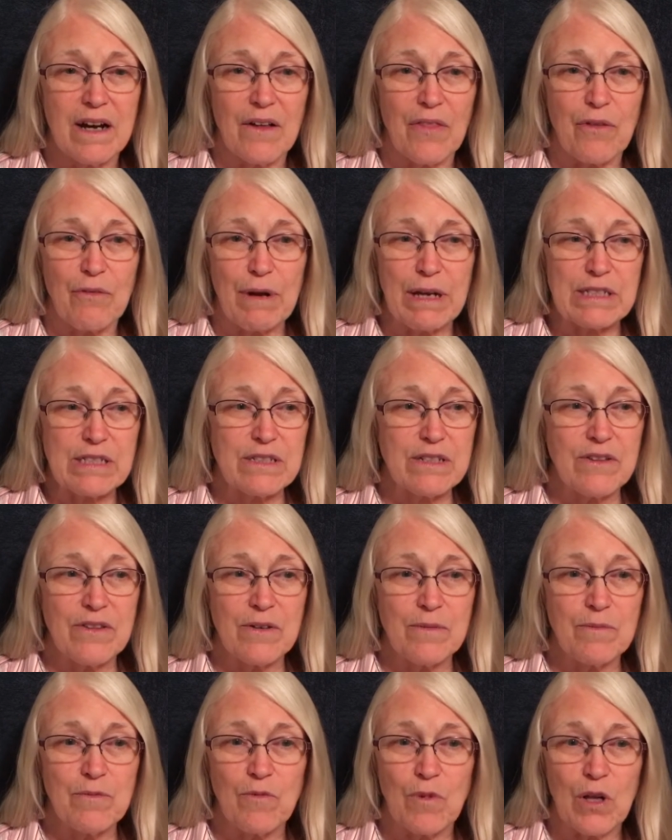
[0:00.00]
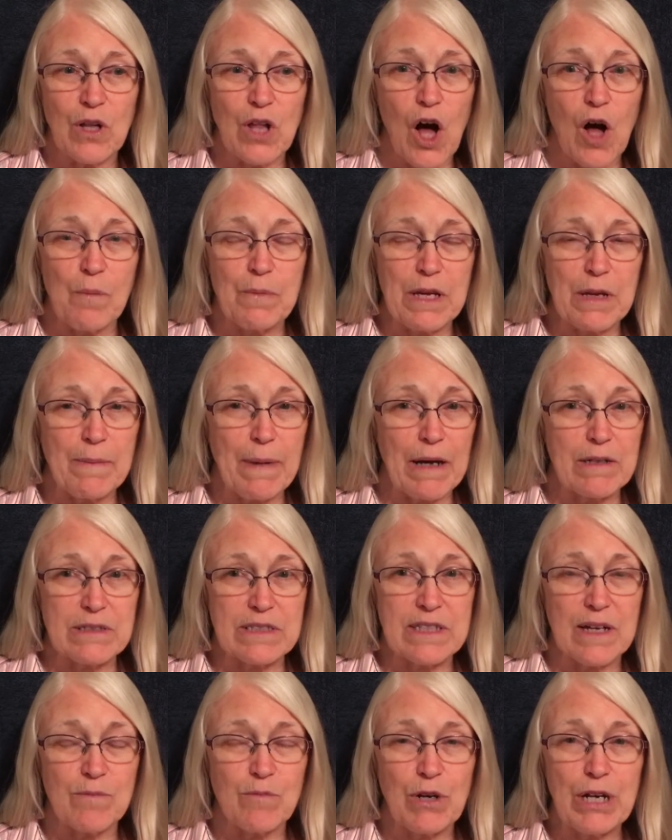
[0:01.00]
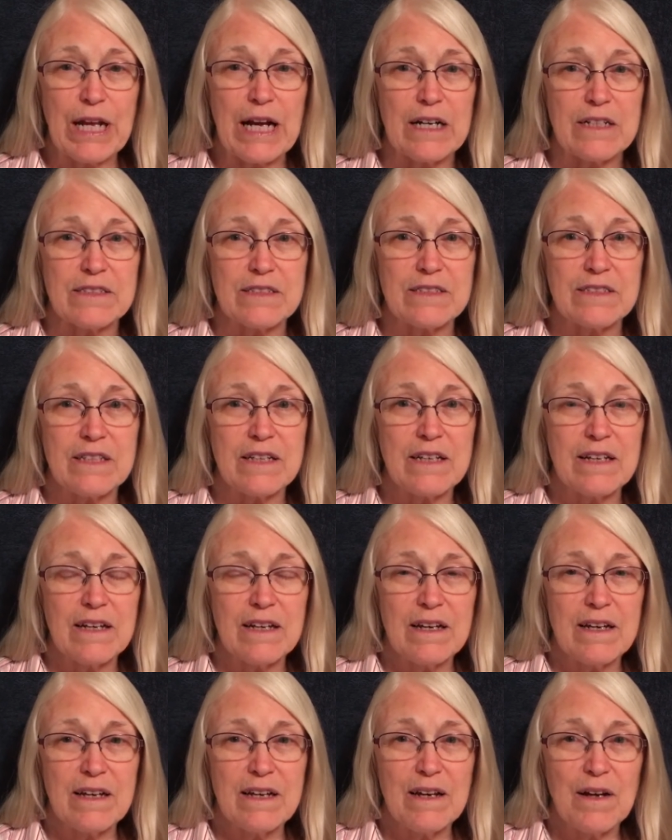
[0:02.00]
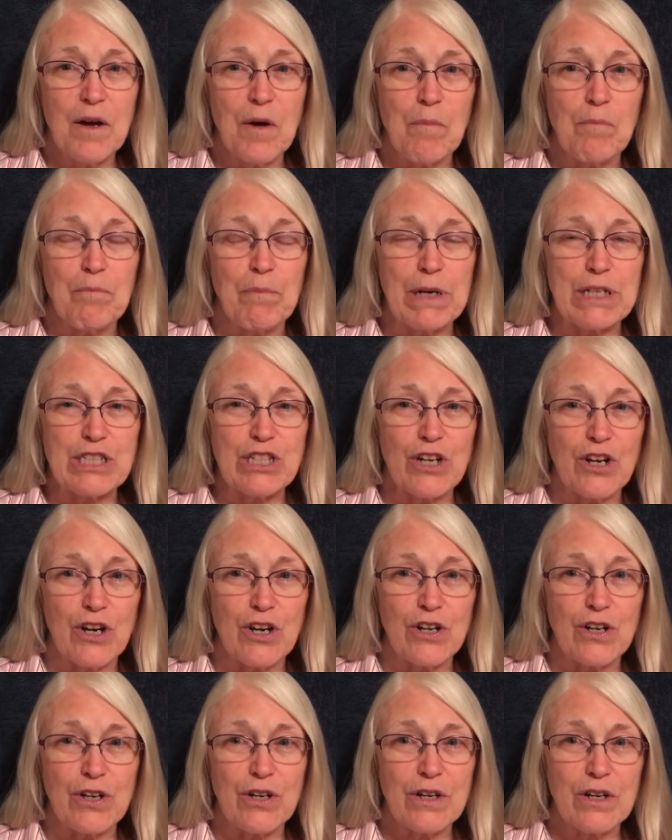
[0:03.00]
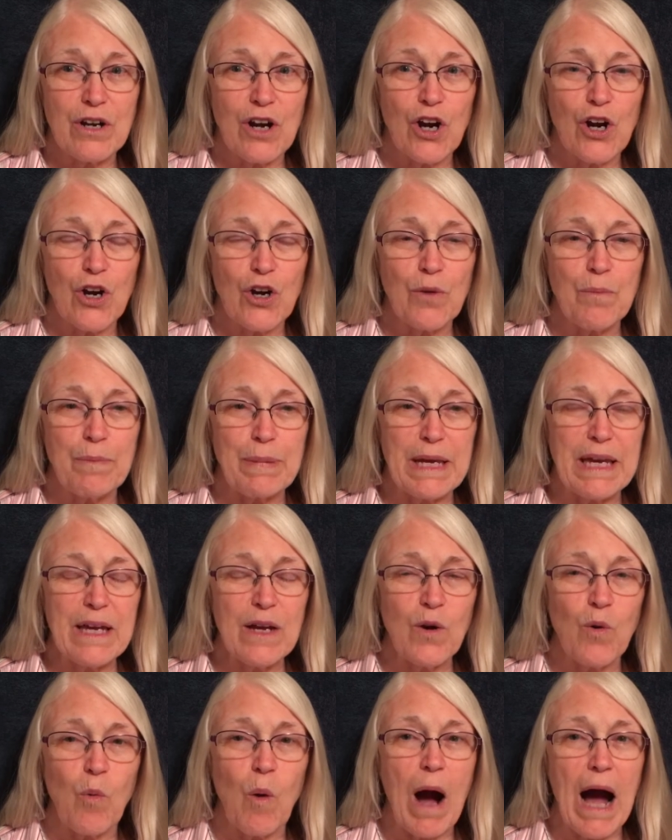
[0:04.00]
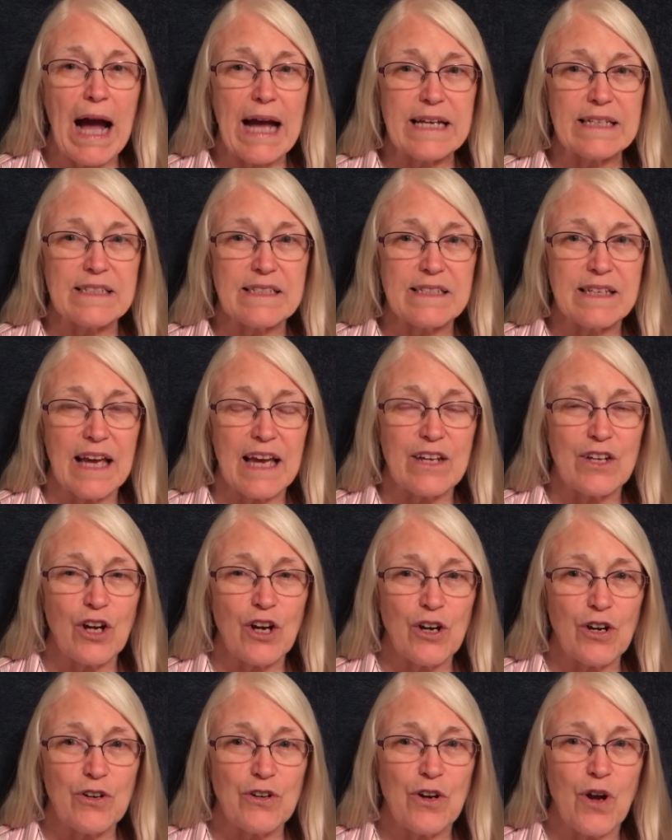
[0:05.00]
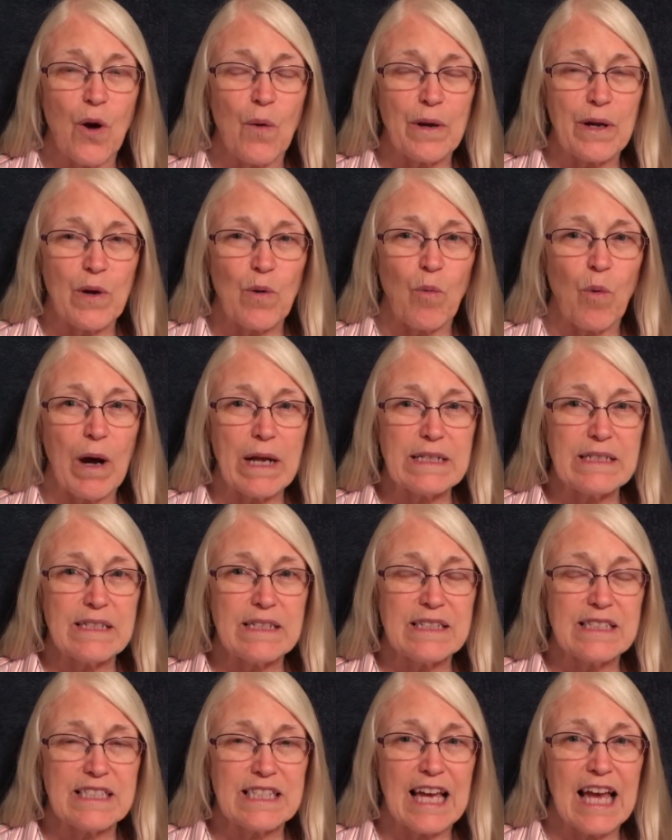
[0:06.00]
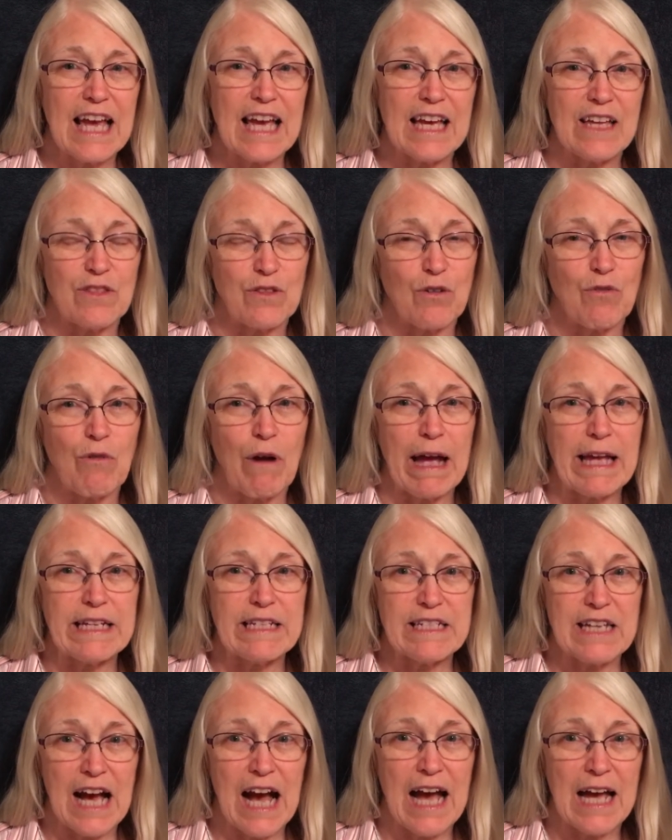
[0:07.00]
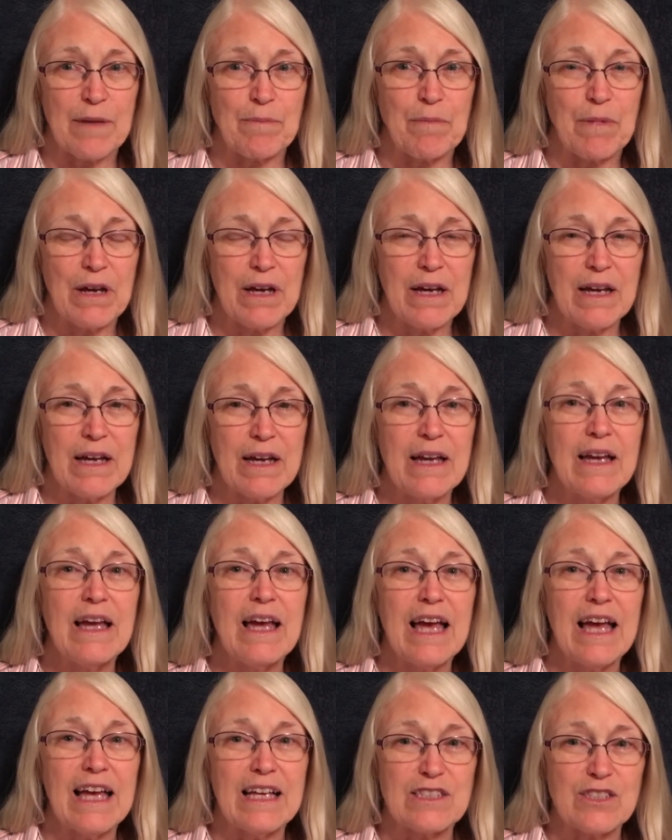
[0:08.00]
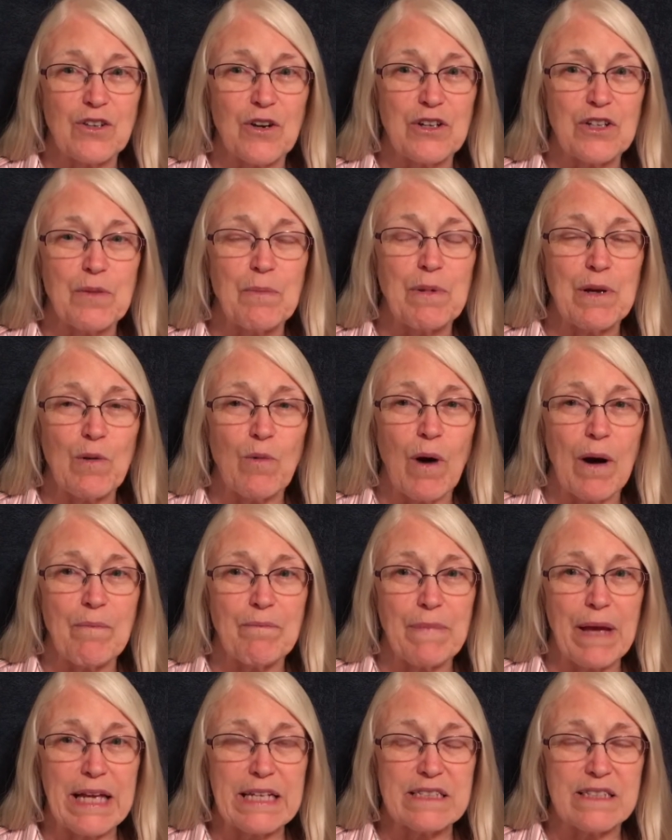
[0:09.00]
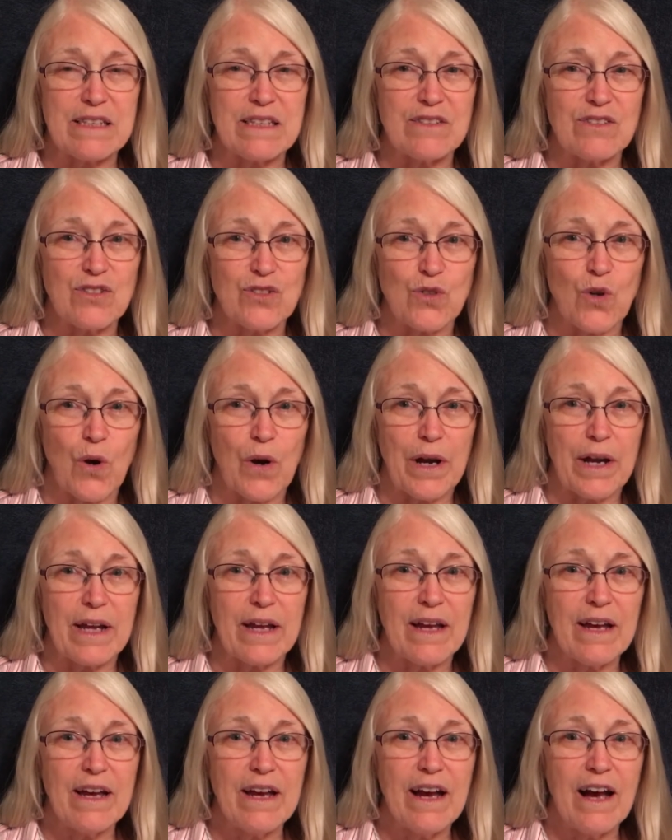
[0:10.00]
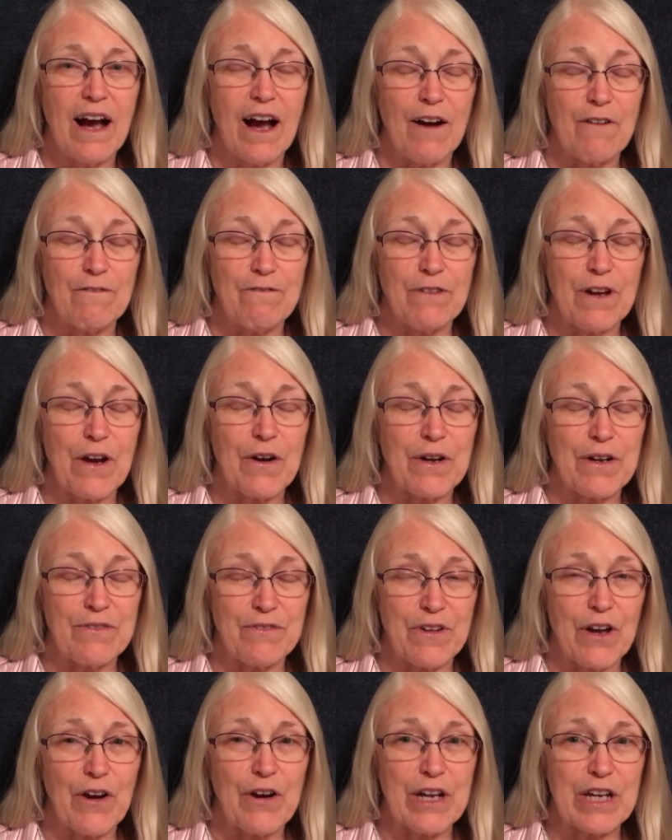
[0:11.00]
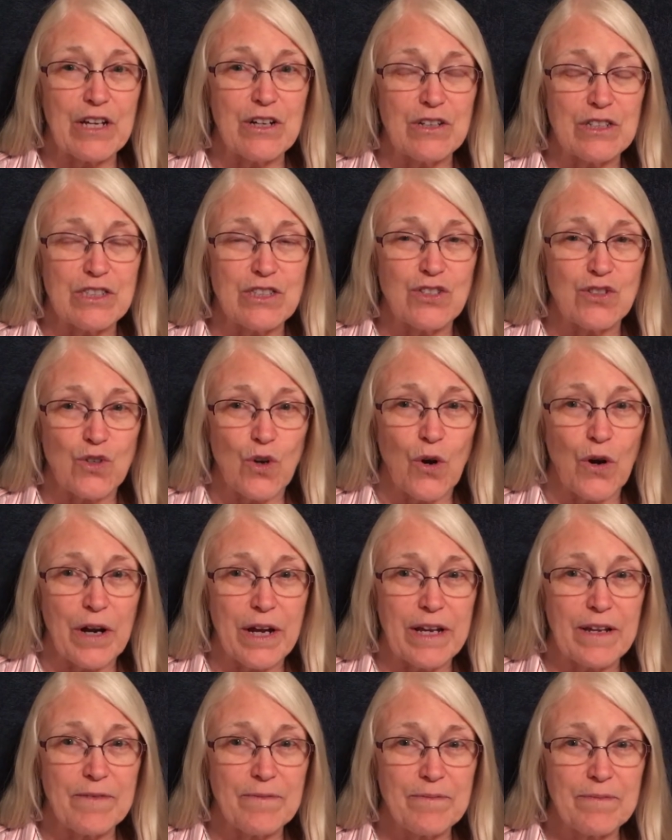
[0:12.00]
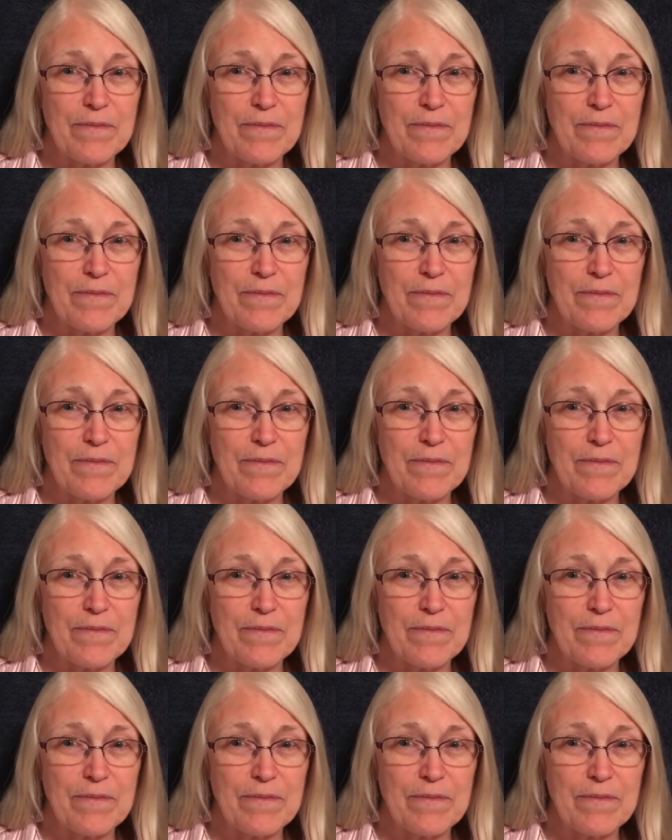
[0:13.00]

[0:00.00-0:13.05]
The rest of them will all be about someone else. But her being wise and her knowing what to say at the right time is going to be what makes this story a very, very good story.